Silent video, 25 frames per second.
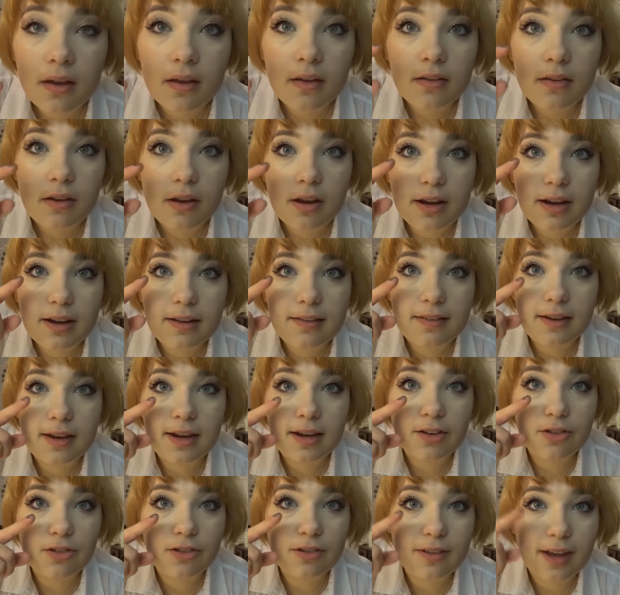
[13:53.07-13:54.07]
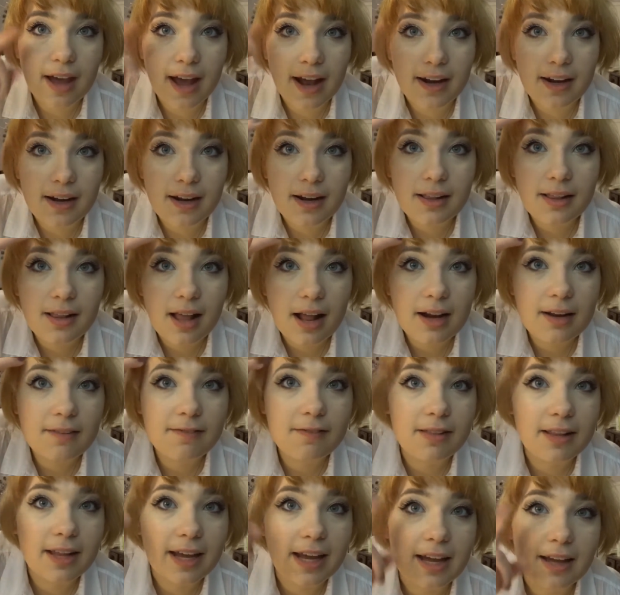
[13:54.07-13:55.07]
So you can see it just added a lot of
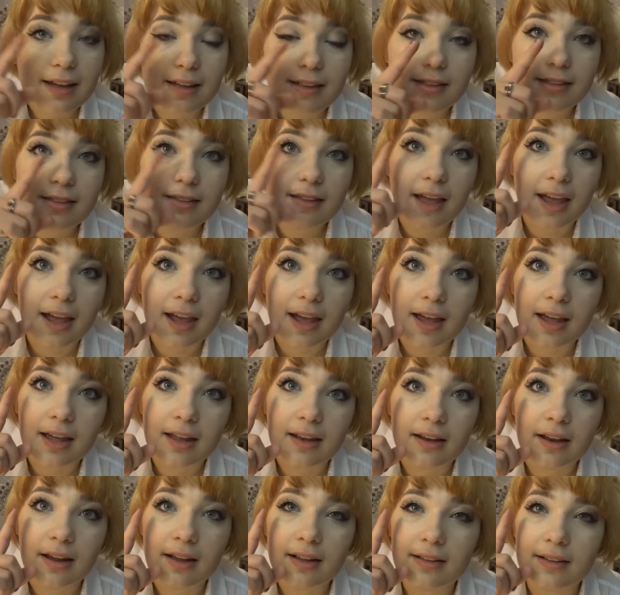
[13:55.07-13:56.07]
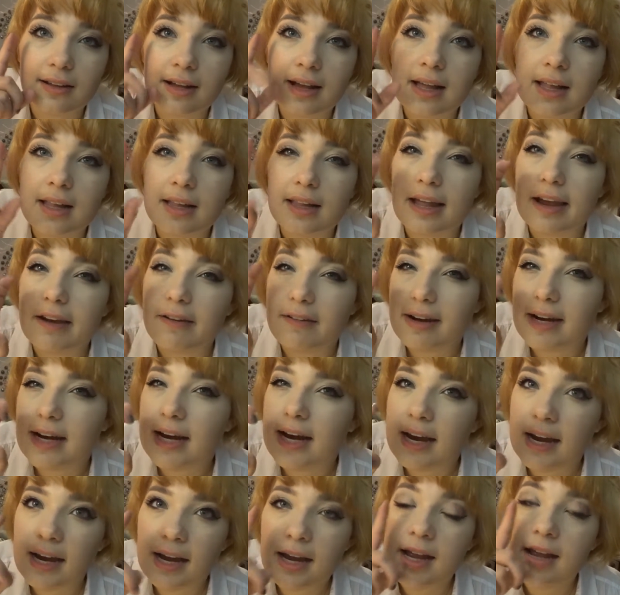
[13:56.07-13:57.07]
length and
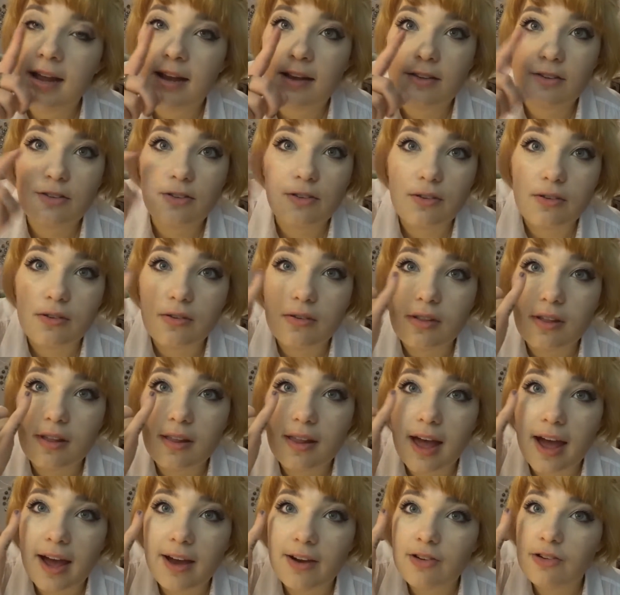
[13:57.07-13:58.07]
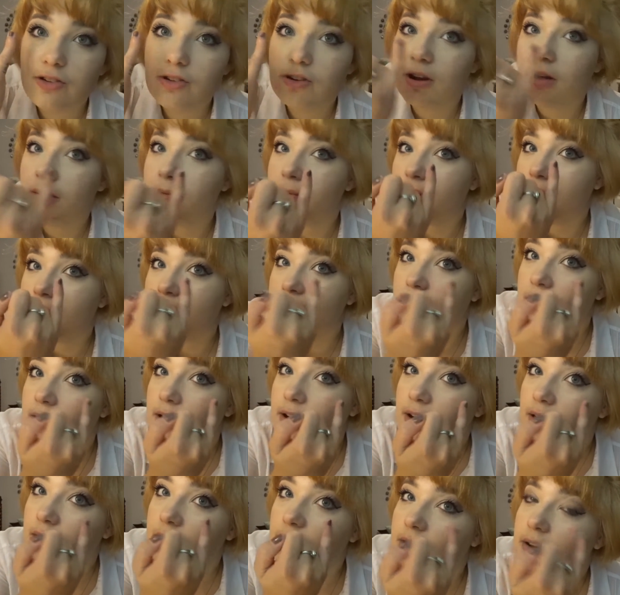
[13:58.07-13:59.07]
clarity to the lash up here,